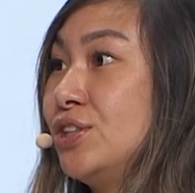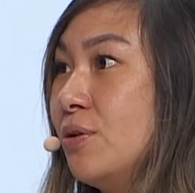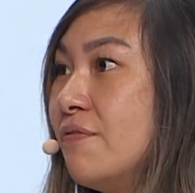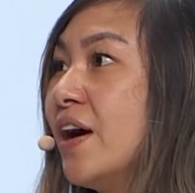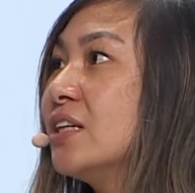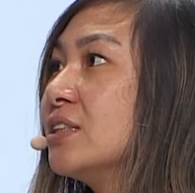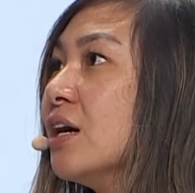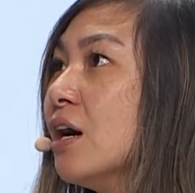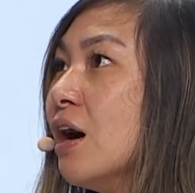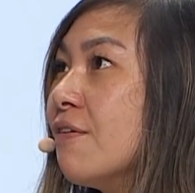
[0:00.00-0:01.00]
to invest.
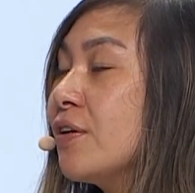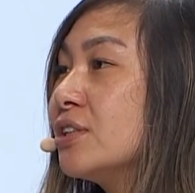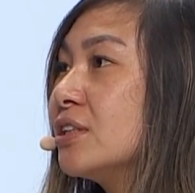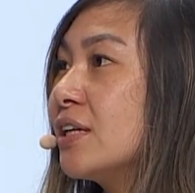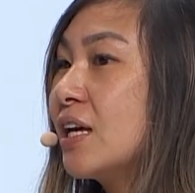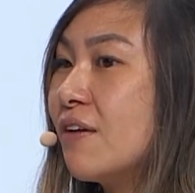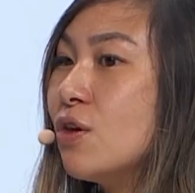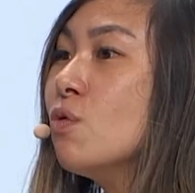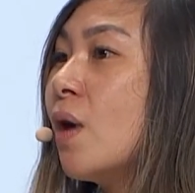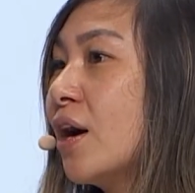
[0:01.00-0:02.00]
Versus like if
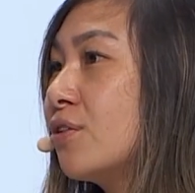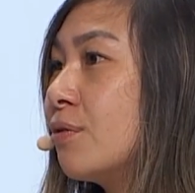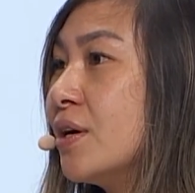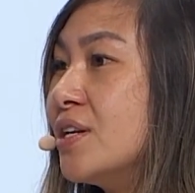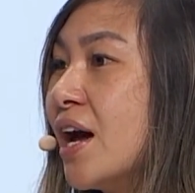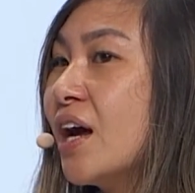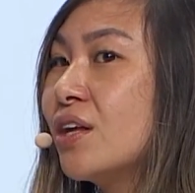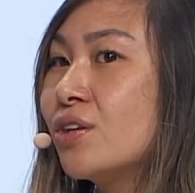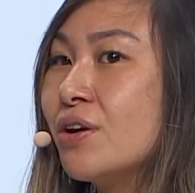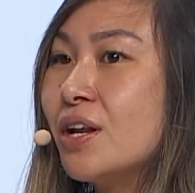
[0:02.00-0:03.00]
you walk through a
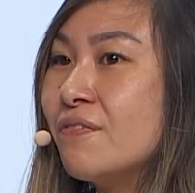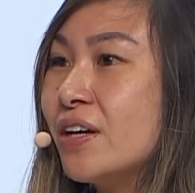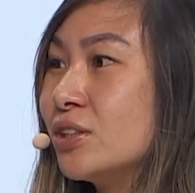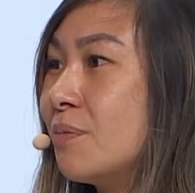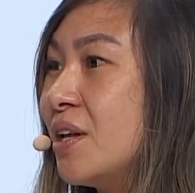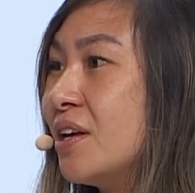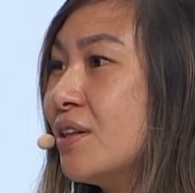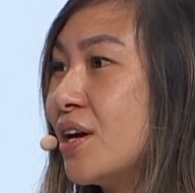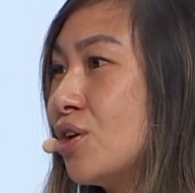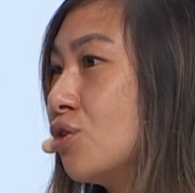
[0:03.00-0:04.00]
deck during an investor meeting,
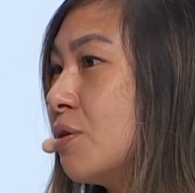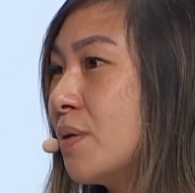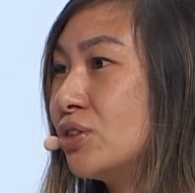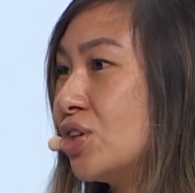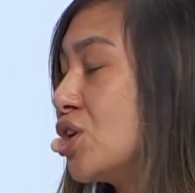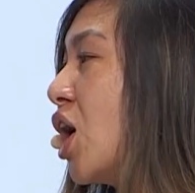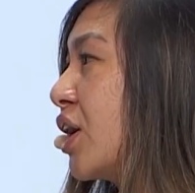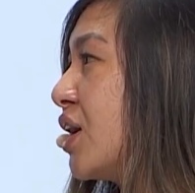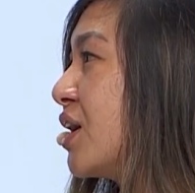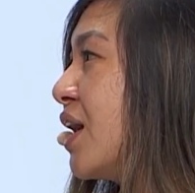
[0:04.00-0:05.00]
like you're doing most of the
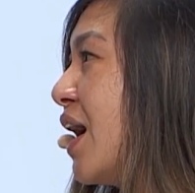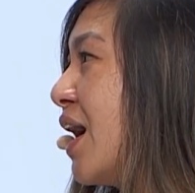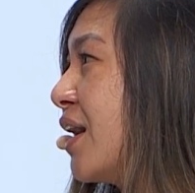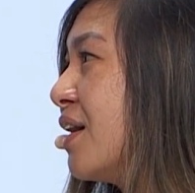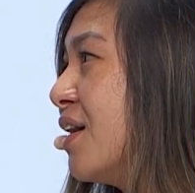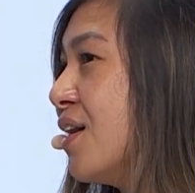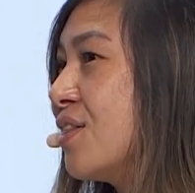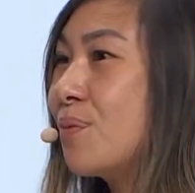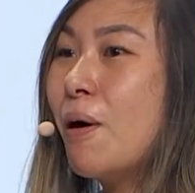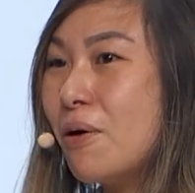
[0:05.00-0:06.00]
talking and
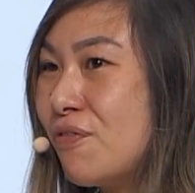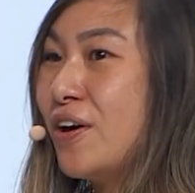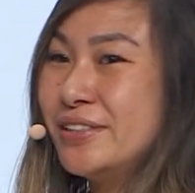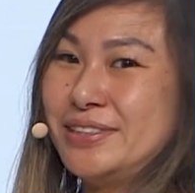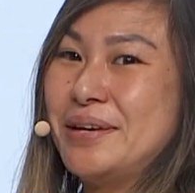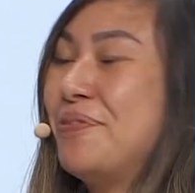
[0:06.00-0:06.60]
they're probably falling asleep.